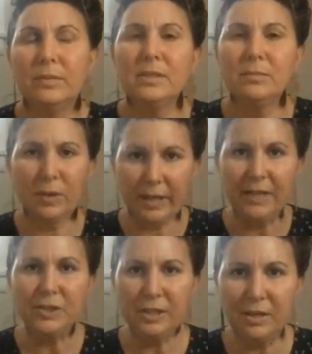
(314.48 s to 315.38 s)
we're
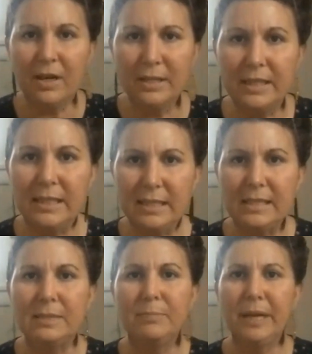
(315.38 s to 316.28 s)
catching on to
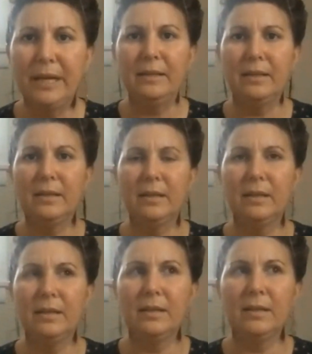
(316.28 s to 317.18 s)
this, but,
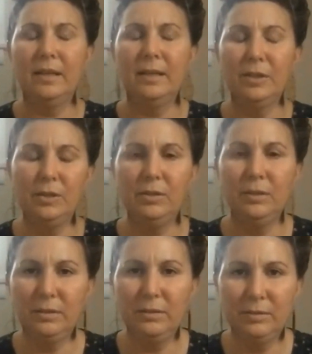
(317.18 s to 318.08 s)
and you,
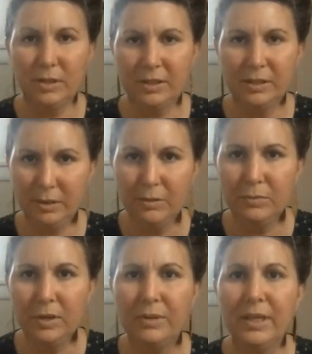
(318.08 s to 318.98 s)
Kristen, you
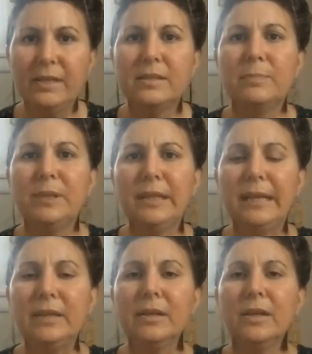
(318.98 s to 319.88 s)
know this, but
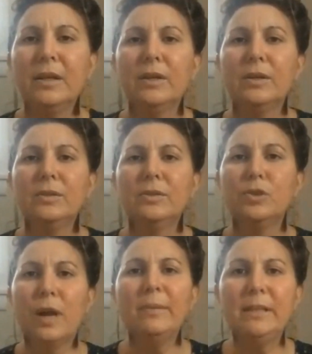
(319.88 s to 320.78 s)
like
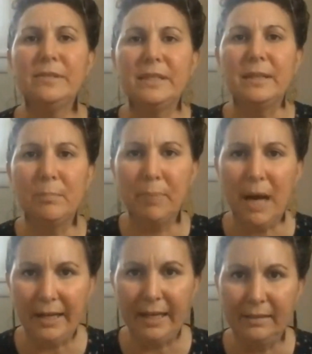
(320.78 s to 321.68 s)
trauma lives in the
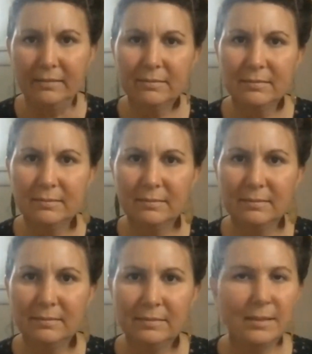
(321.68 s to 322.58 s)
body.
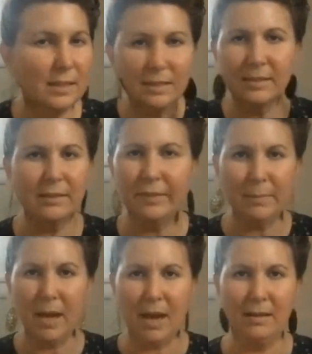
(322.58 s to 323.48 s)
It doesn't live in the
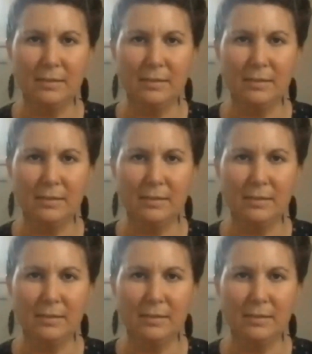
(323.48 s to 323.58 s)
mind.